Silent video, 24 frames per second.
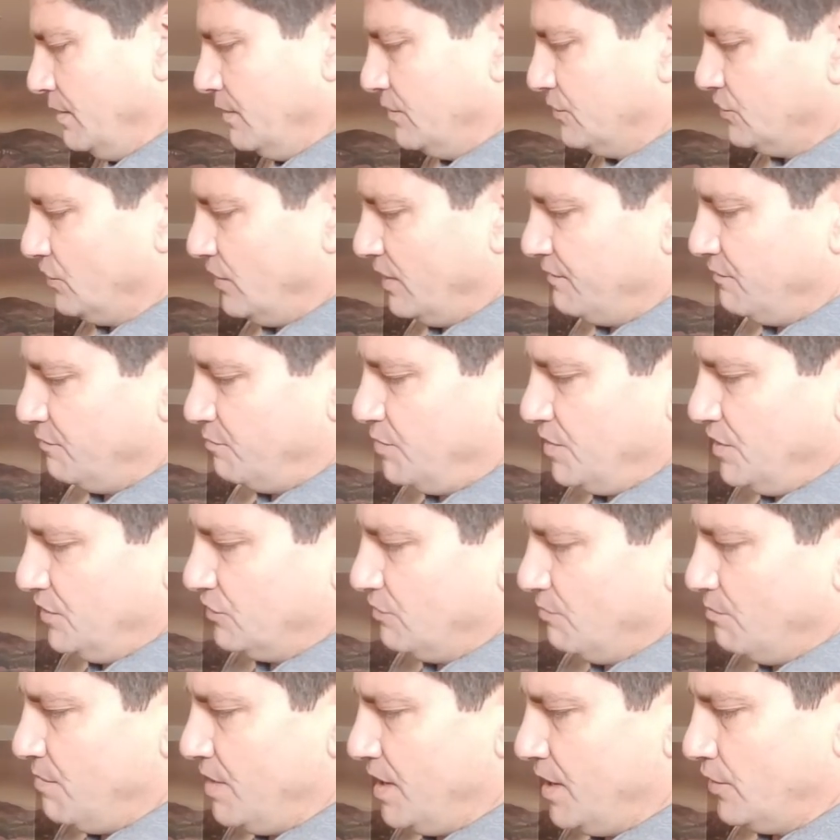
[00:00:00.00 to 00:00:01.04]
So I have a piece
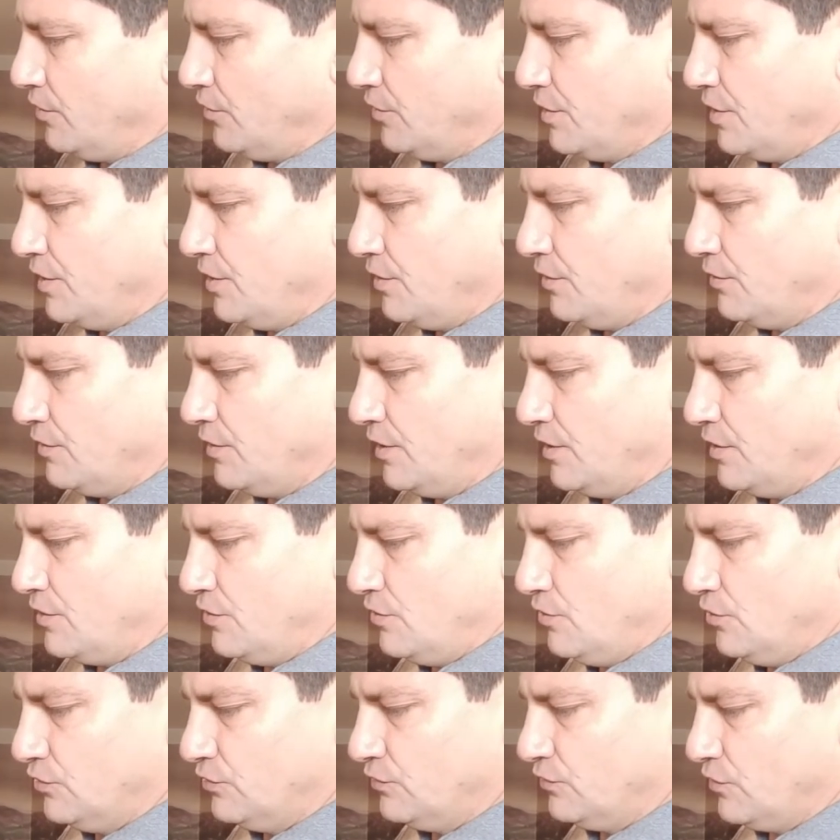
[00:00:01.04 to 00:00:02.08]
of metal here that I
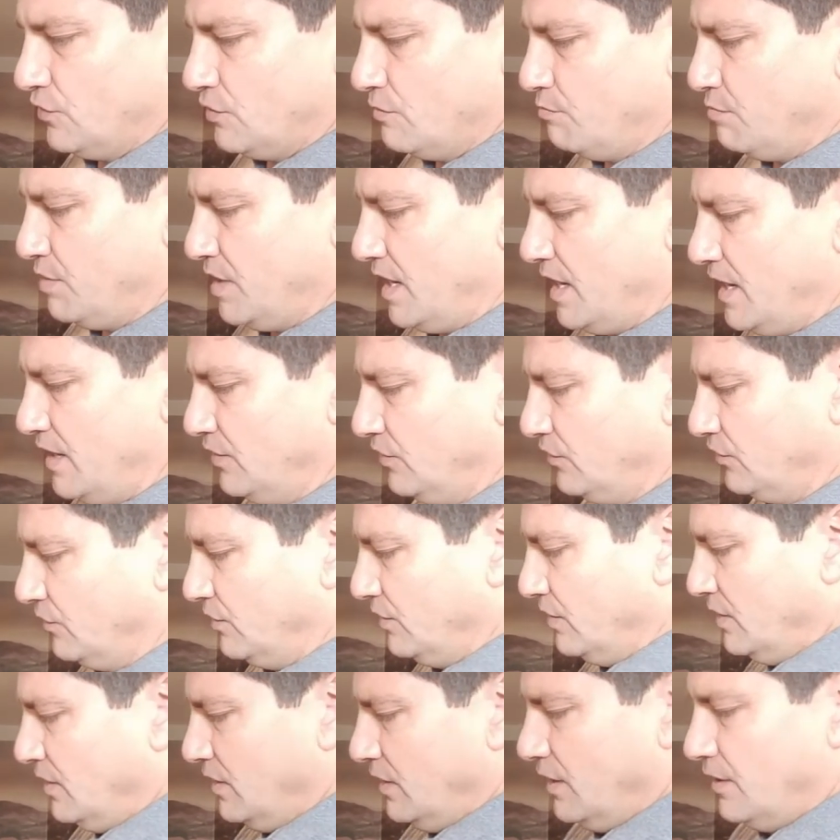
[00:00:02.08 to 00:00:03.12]
use for the base,
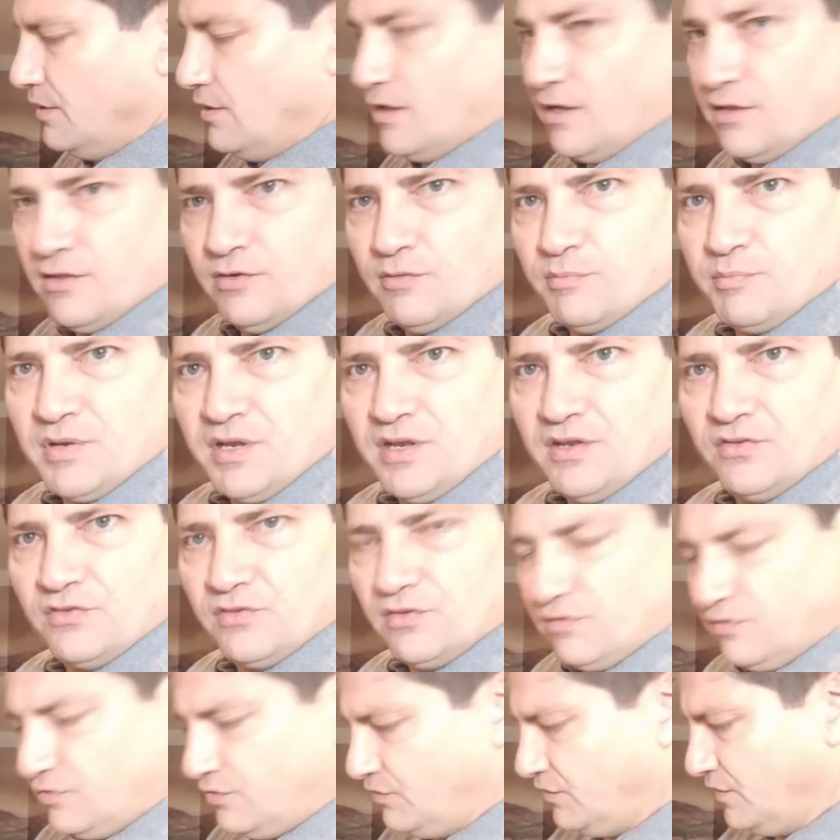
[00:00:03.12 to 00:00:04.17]
another piece
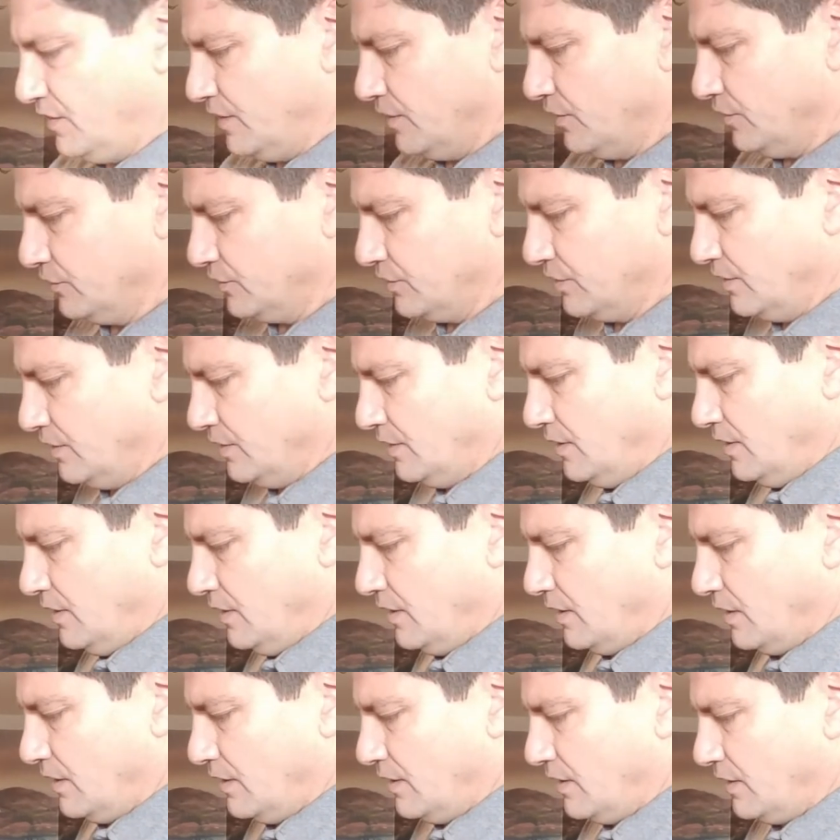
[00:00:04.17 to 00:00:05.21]
of felt.
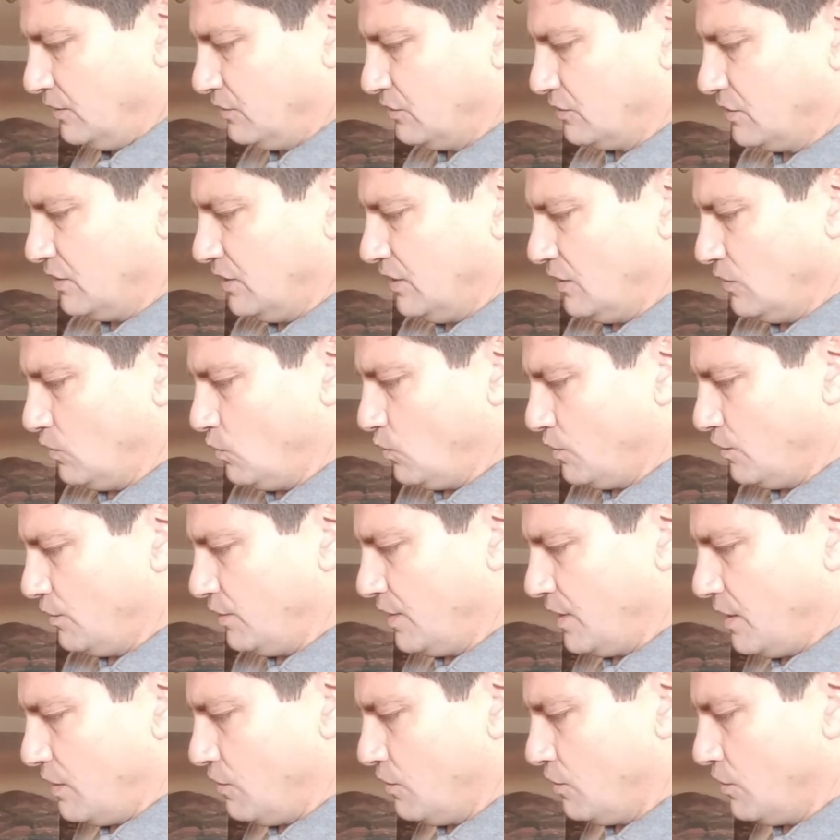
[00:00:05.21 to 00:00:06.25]
That's kind of where
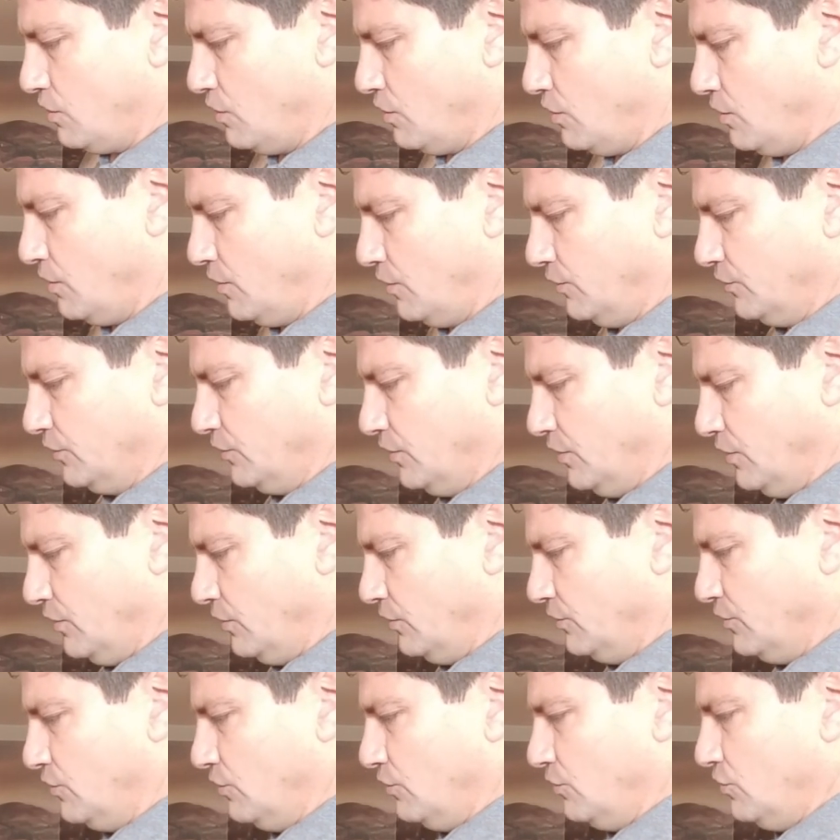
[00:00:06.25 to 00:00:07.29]
the
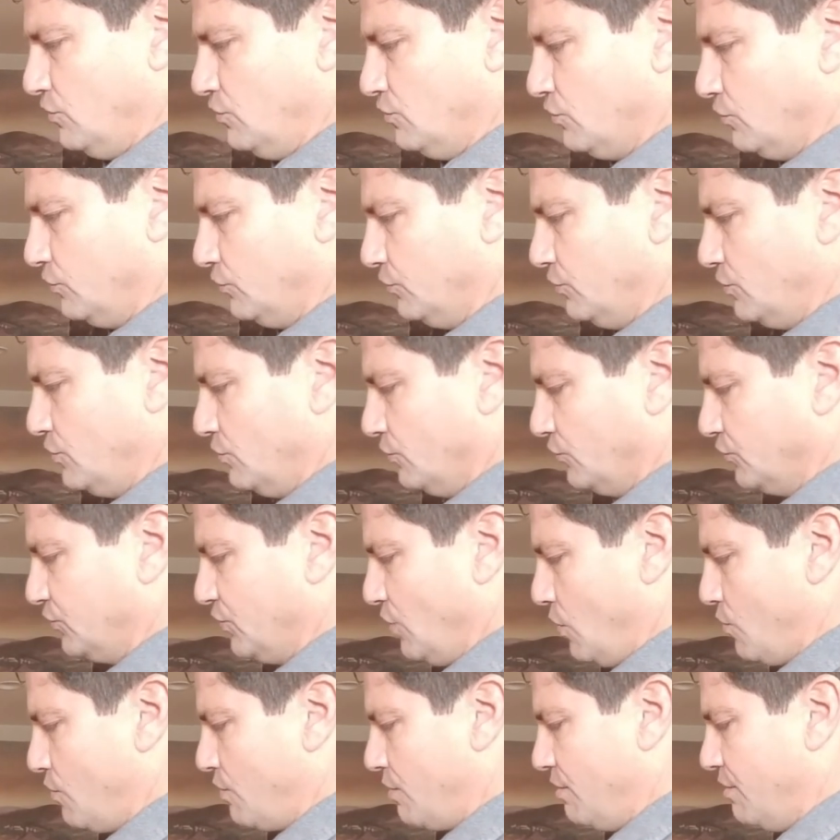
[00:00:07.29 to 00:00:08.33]
alcohol, you'll
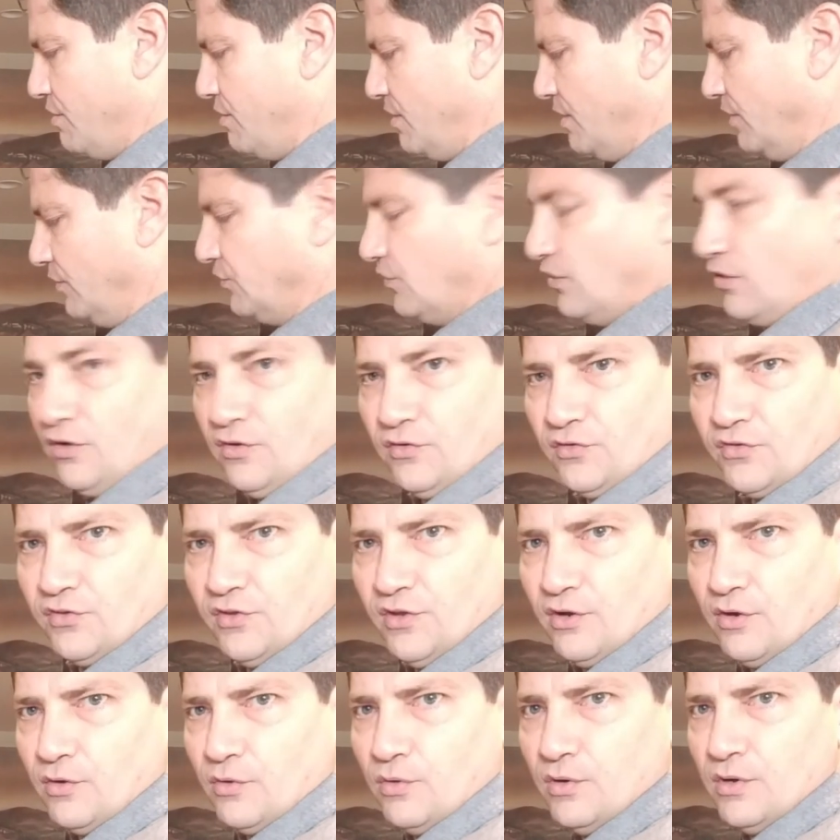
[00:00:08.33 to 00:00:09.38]
soak this
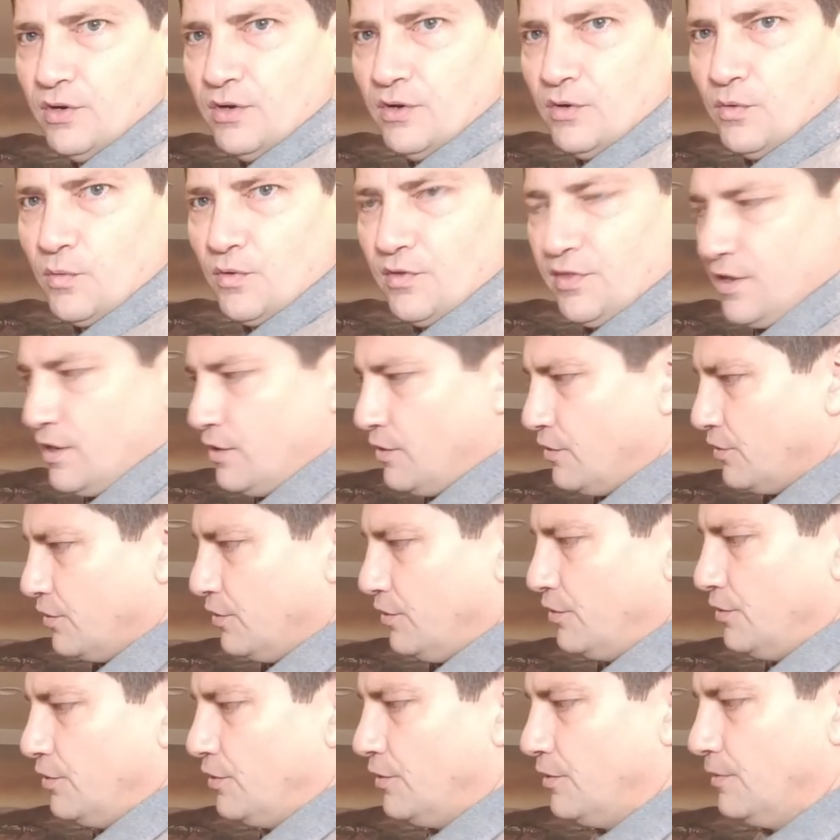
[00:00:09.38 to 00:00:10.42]
also with
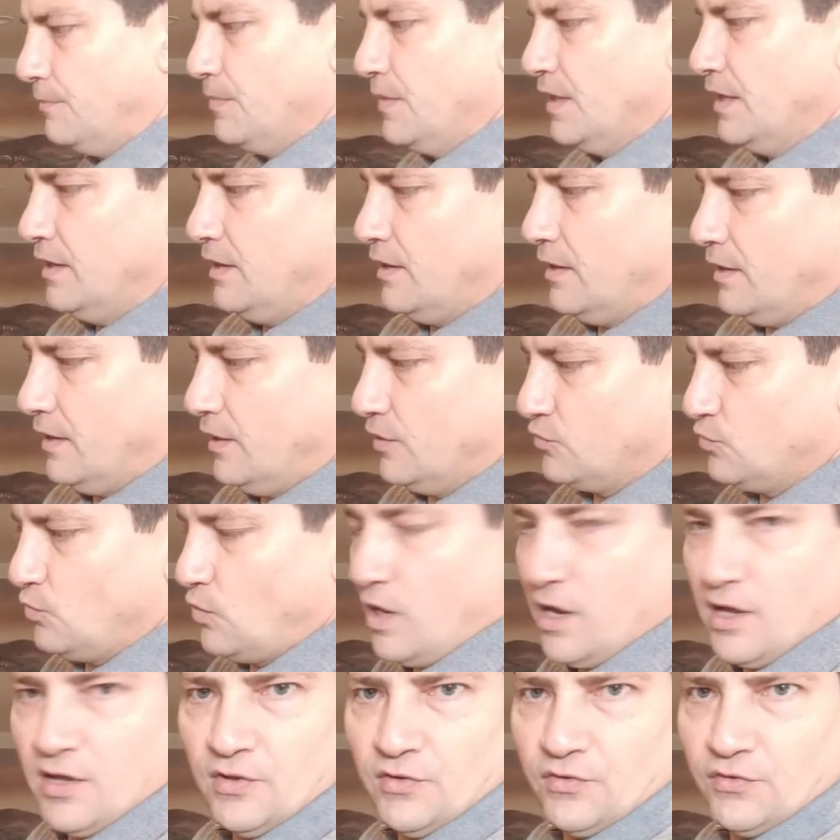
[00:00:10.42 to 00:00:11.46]
alcohol, as
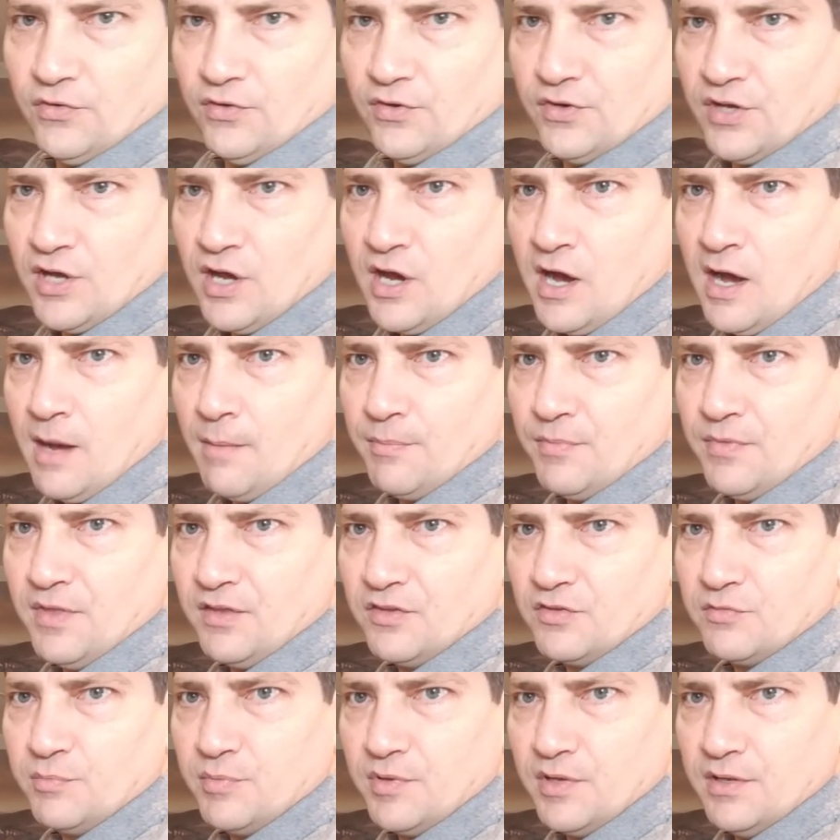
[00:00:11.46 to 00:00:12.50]
well as the top
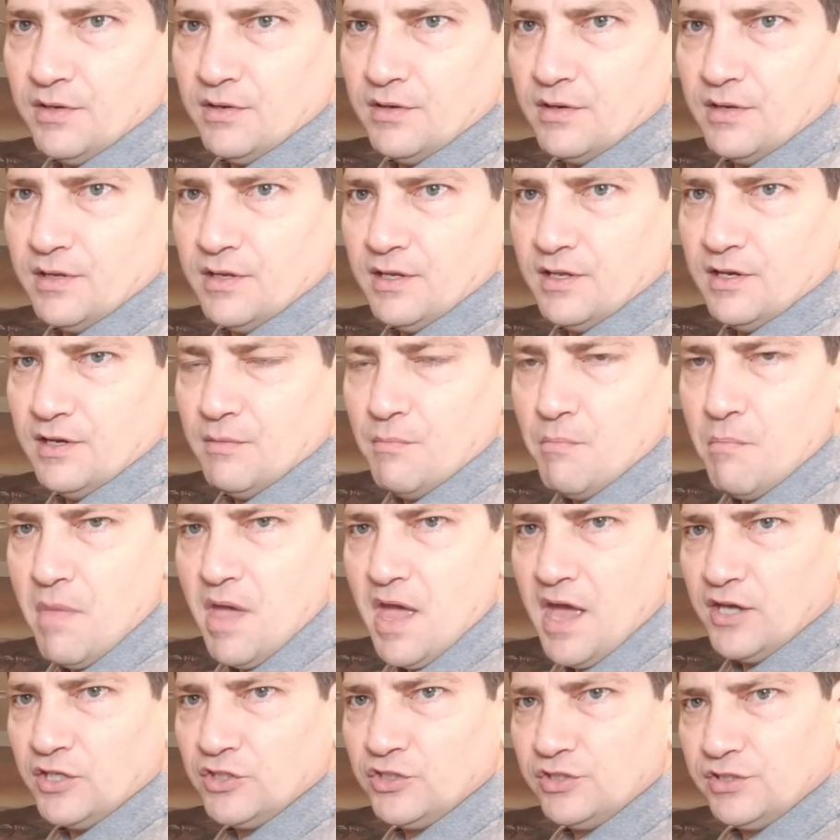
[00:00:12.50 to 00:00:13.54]
that's been in a
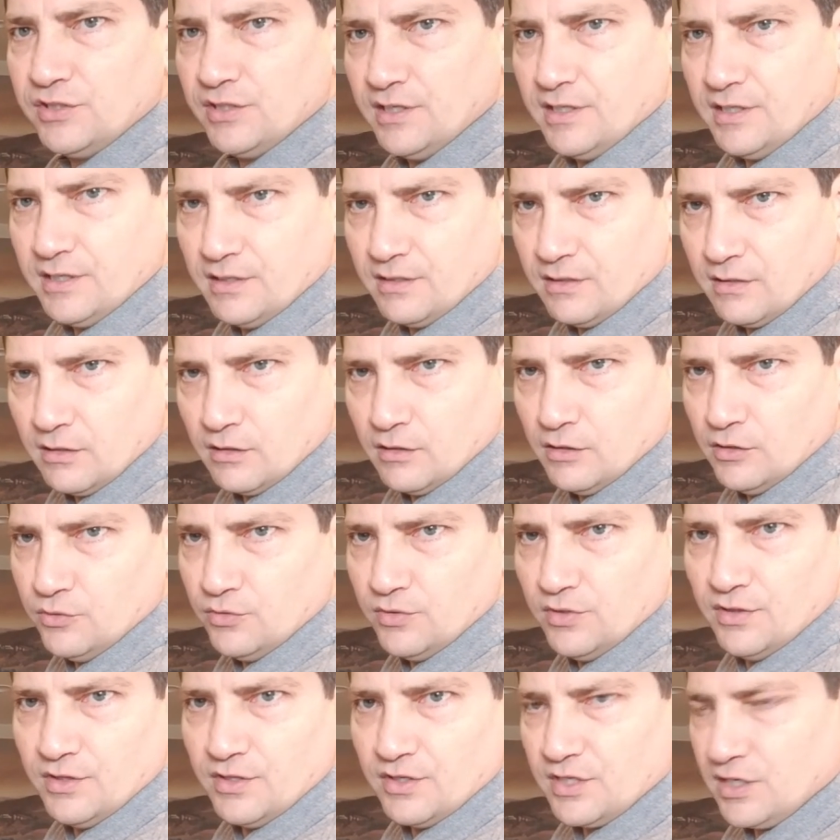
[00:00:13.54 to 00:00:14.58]
mesh
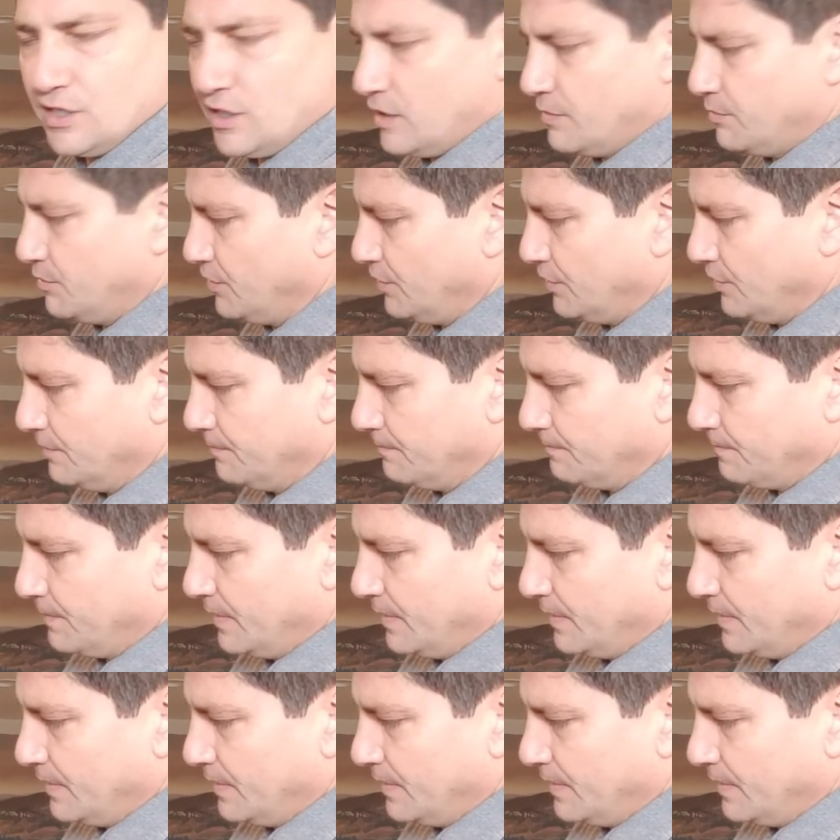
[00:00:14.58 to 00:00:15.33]
glued in the top here.